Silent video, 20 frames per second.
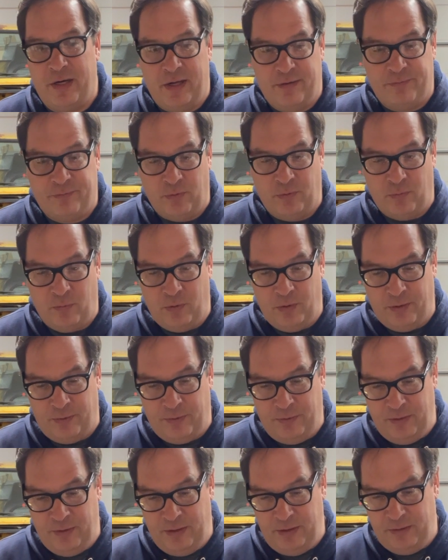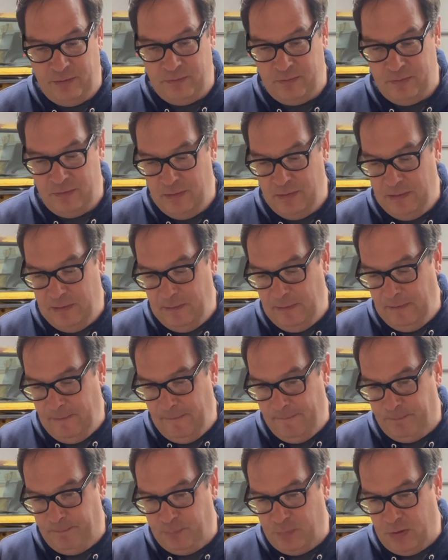after work things,
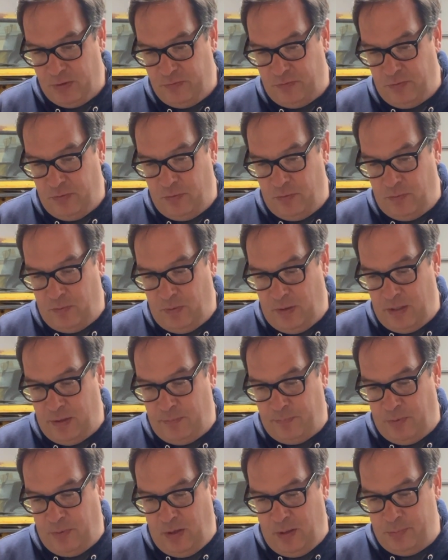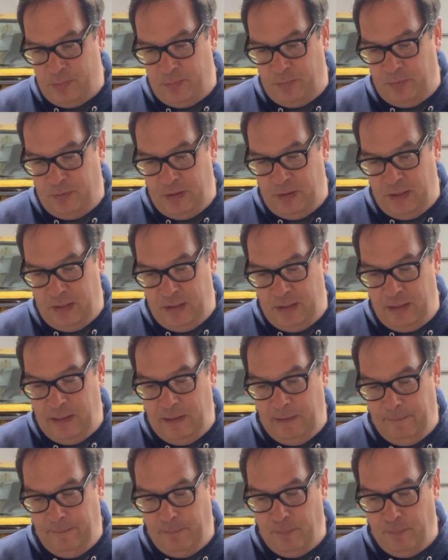so I'll probably